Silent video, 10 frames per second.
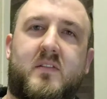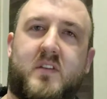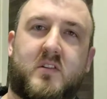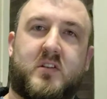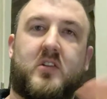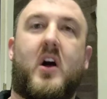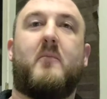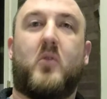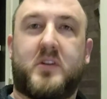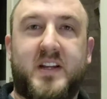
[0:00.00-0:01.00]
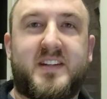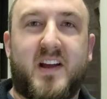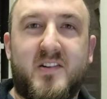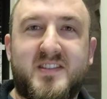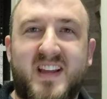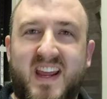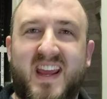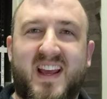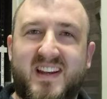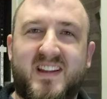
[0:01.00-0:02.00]
There's a lot more details,
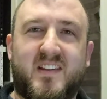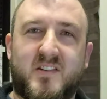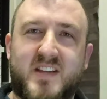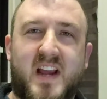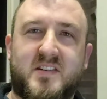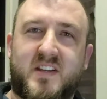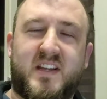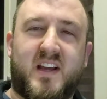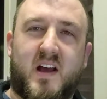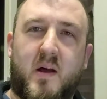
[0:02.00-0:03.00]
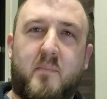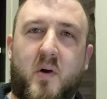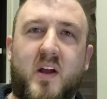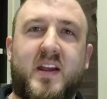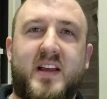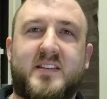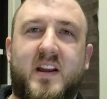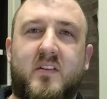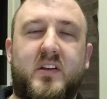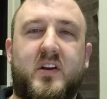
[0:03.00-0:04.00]
and there's actually a, a podcast
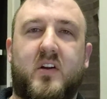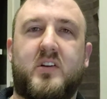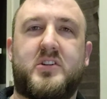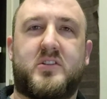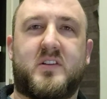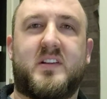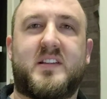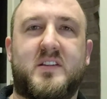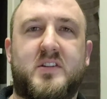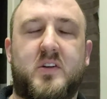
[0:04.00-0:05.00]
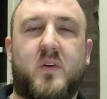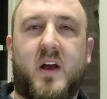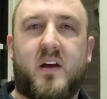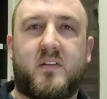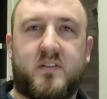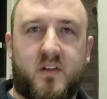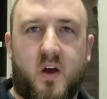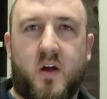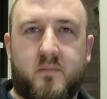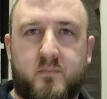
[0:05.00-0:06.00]
that I'd encourage you to listen to. Uh,
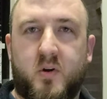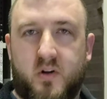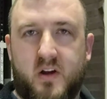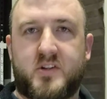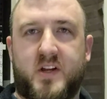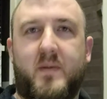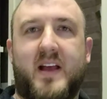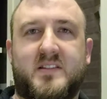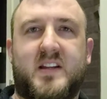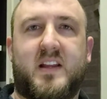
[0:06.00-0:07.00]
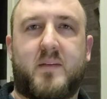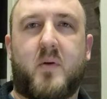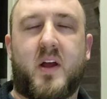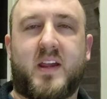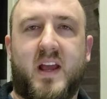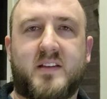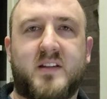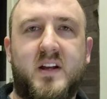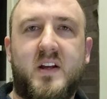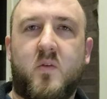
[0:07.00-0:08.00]
uh, Brutal Iron Gym has a daily
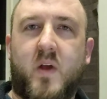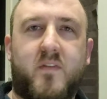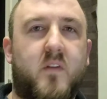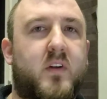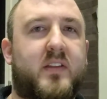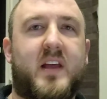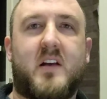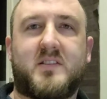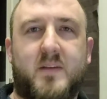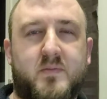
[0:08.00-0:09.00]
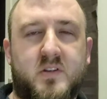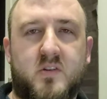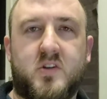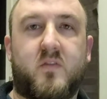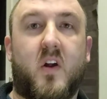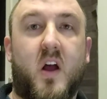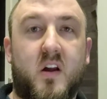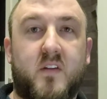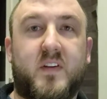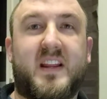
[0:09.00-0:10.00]
podcast. We have over a thousand episodes, over
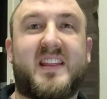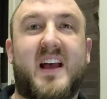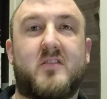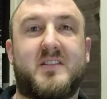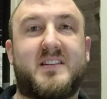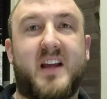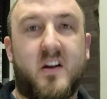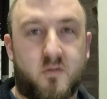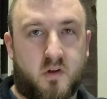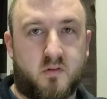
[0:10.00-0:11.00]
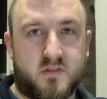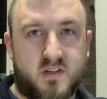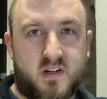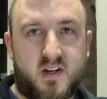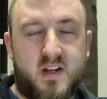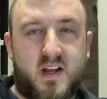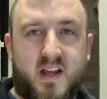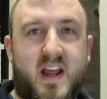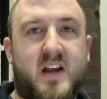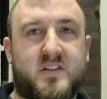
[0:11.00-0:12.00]
150,000 downloads,
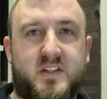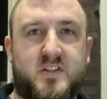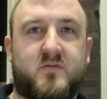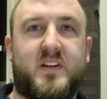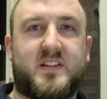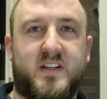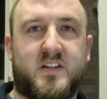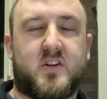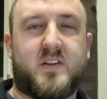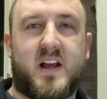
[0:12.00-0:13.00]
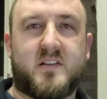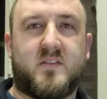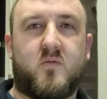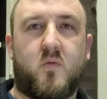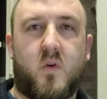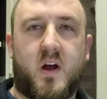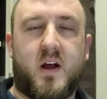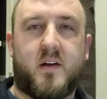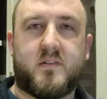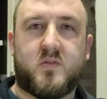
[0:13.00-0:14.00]
and actually just recently in
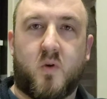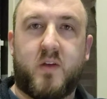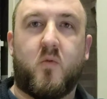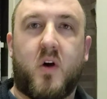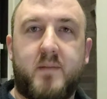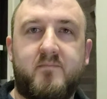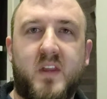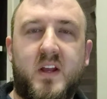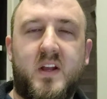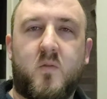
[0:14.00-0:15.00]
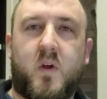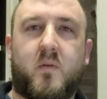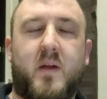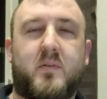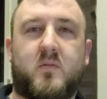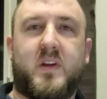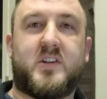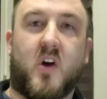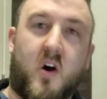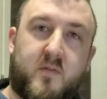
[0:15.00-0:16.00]
2021, uh, we were able to
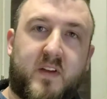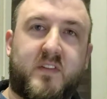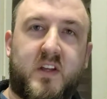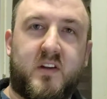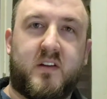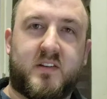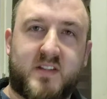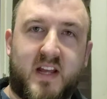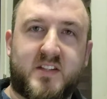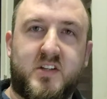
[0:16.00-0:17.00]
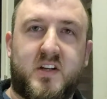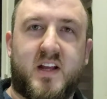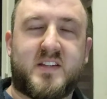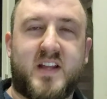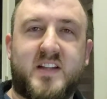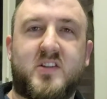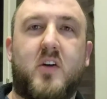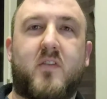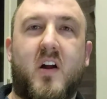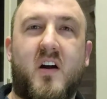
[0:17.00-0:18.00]
reach all 50 states in the United States
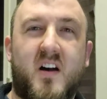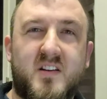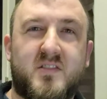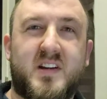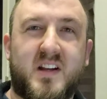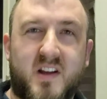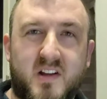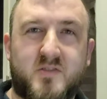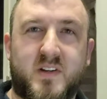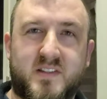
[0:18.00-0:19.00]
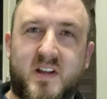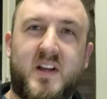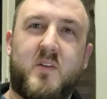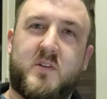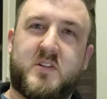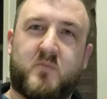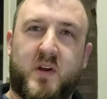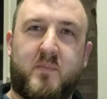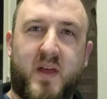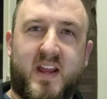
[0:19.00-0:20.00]
and over 100 countries, which is
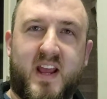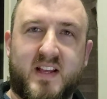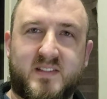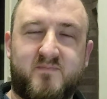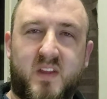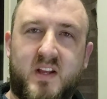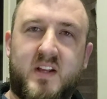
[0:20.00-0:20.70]
pretty badass.